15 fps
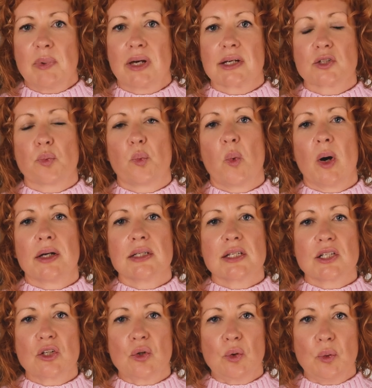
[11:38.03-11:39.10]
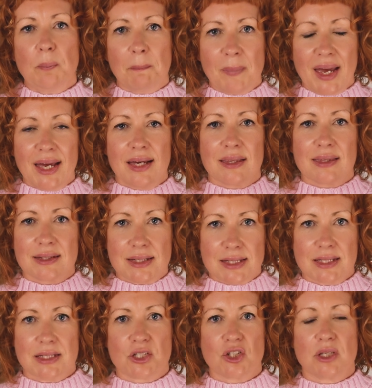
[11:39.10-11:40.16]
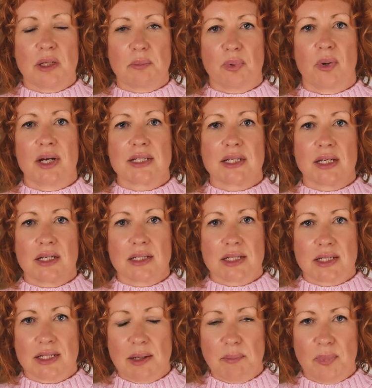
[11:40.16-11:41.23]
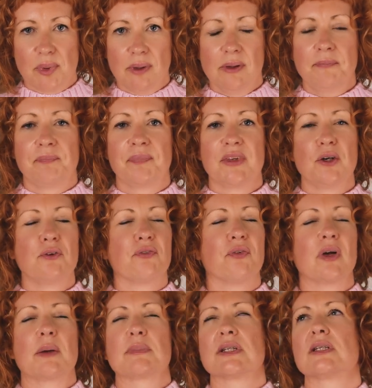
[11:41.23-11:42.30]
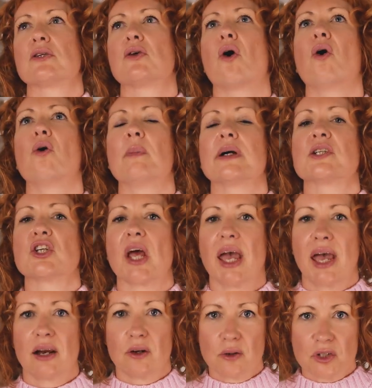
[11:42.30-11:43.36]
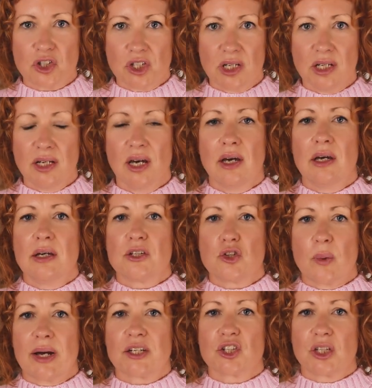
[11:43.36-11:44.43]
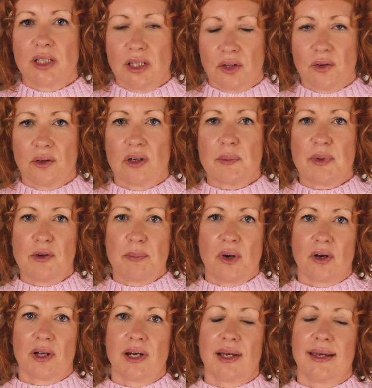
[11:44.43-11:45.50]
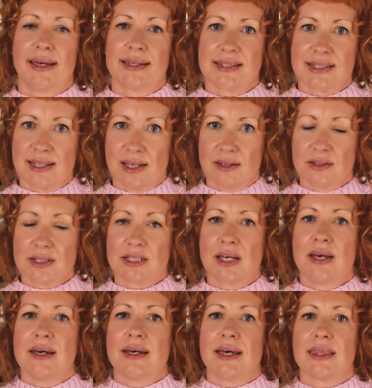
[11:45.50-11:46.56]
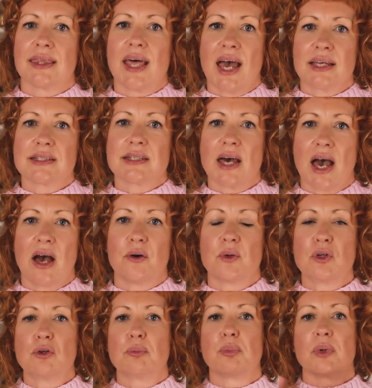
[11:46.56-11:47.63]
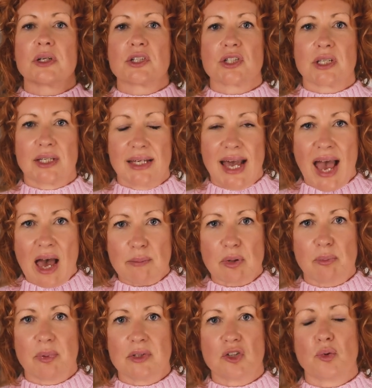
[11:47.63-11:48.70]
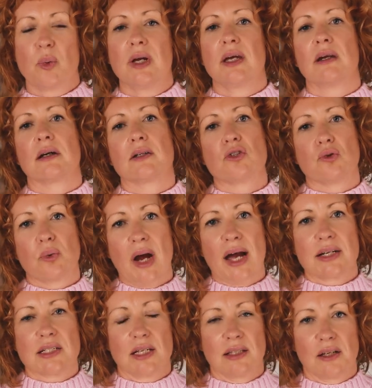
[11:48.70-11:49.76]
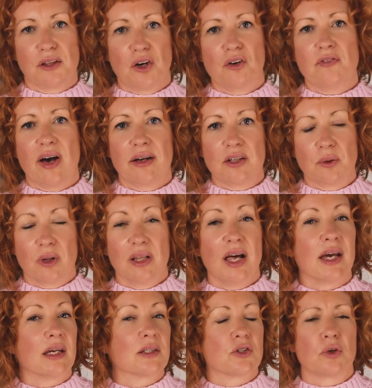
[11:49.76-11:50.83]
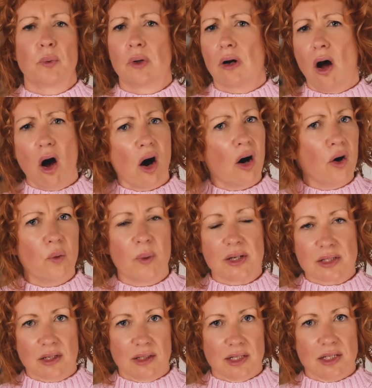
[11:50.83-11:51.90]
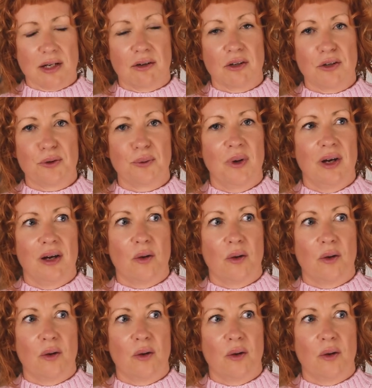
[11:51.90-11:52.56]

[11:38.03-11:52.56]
Because once you make the decision that pricing is simple, you free up so much energy to actually learn about marketing and sales. And that's how you bridge the gap between attracting the low value clients who are always going to tell you,